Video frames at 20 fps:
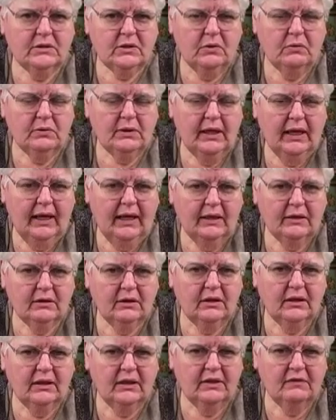Don't
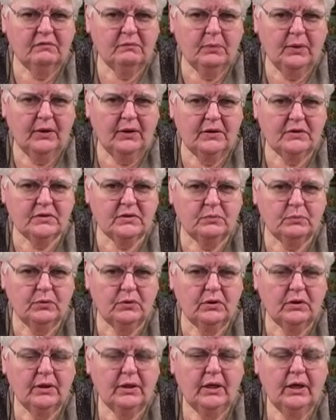handle it if
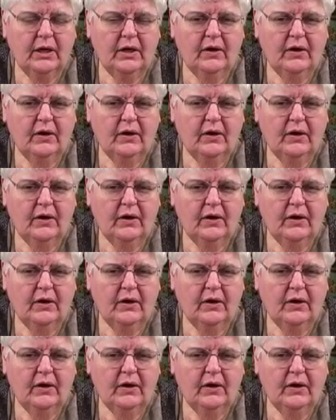possible